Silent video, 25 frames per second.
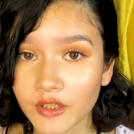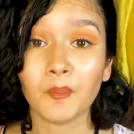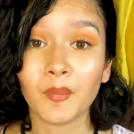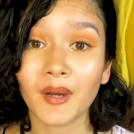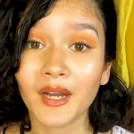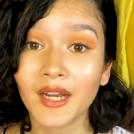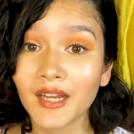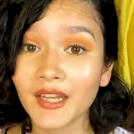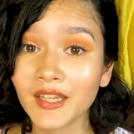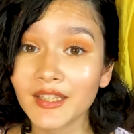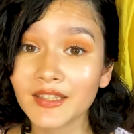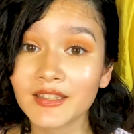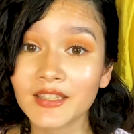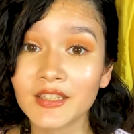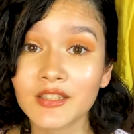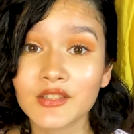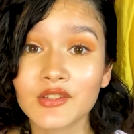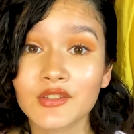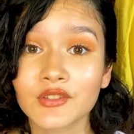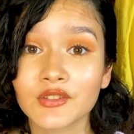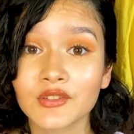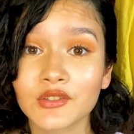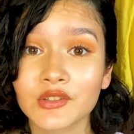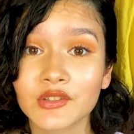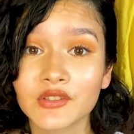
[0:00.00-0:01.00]
But they
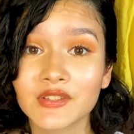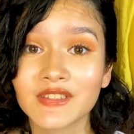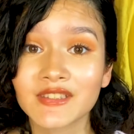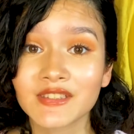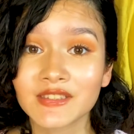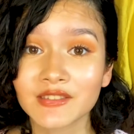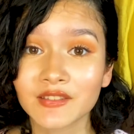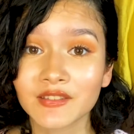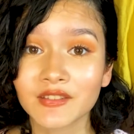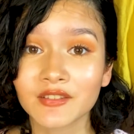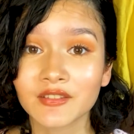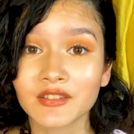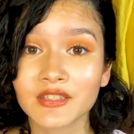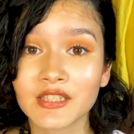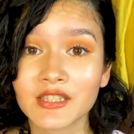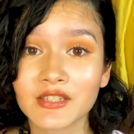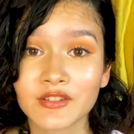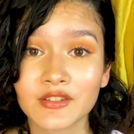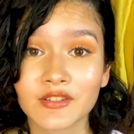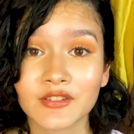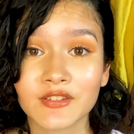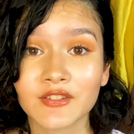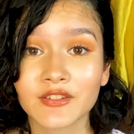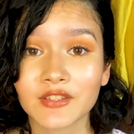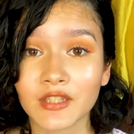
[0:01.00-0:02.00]
do still need
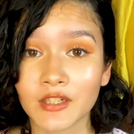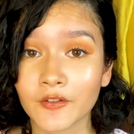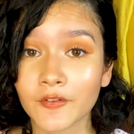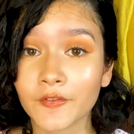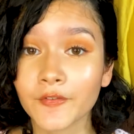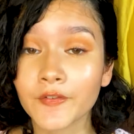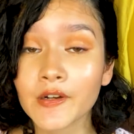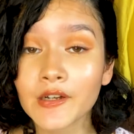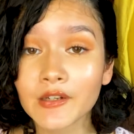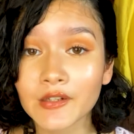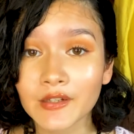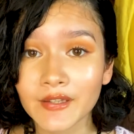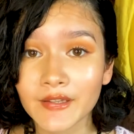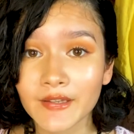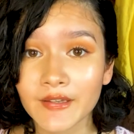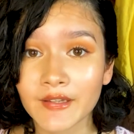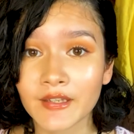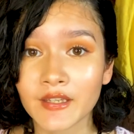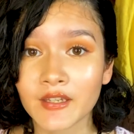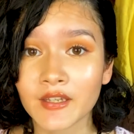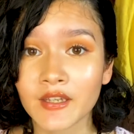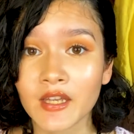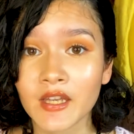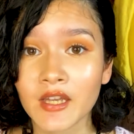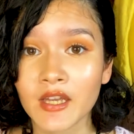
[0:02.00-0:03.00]
to start
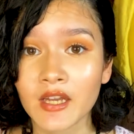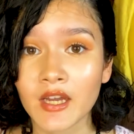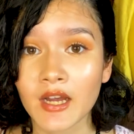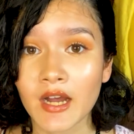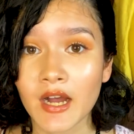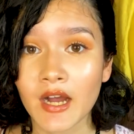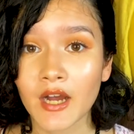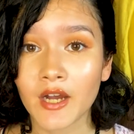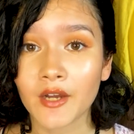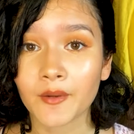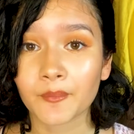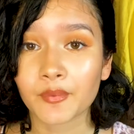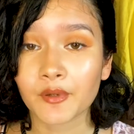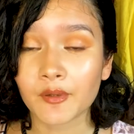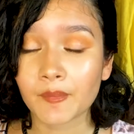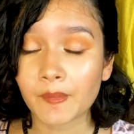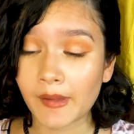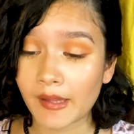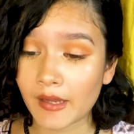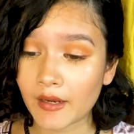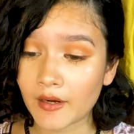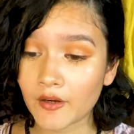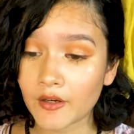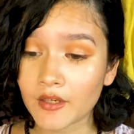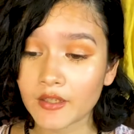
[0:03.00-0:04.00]
focusing on
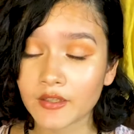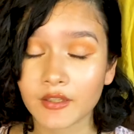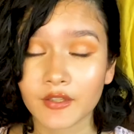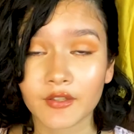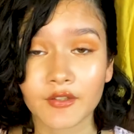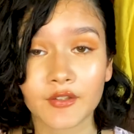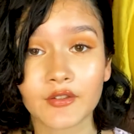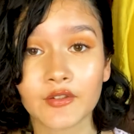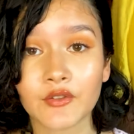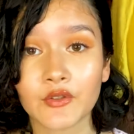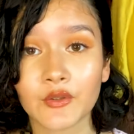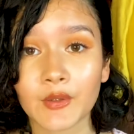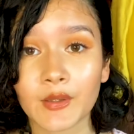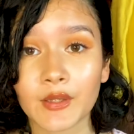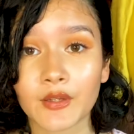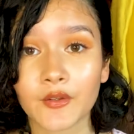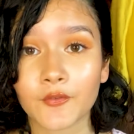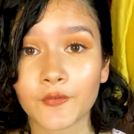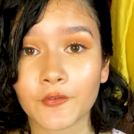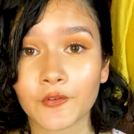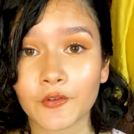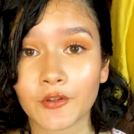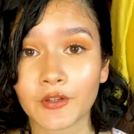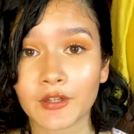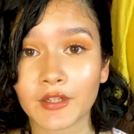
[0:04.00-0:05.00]
preparing the students
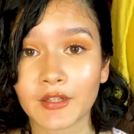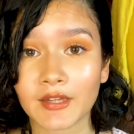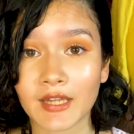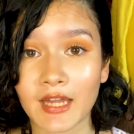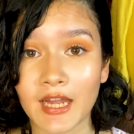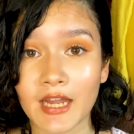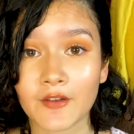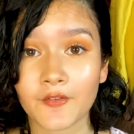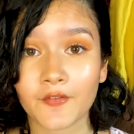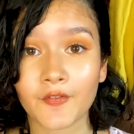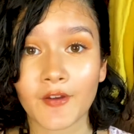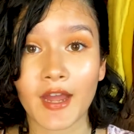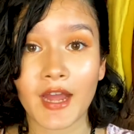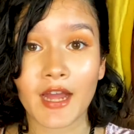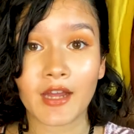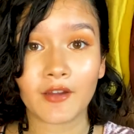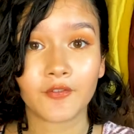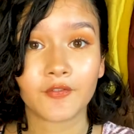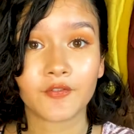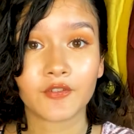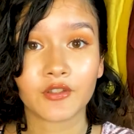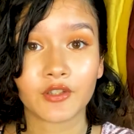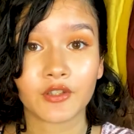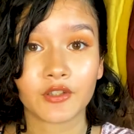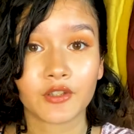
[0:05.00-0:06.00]
for the life
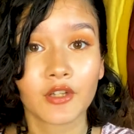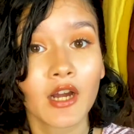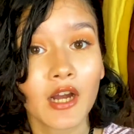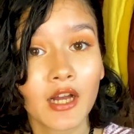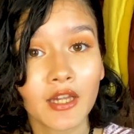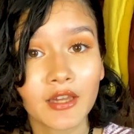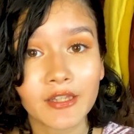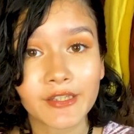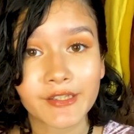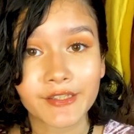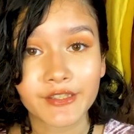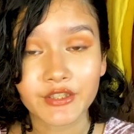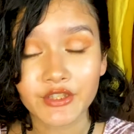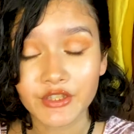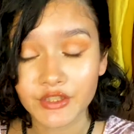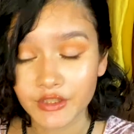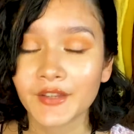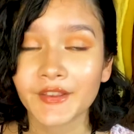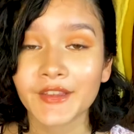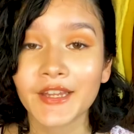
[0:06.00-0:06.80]
after college.